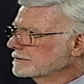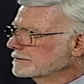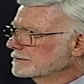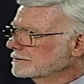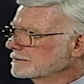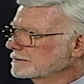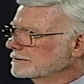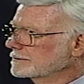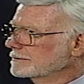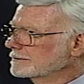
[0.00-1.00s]

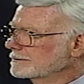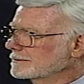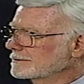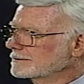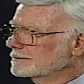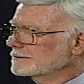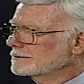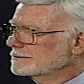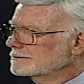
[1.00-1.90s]
(silence)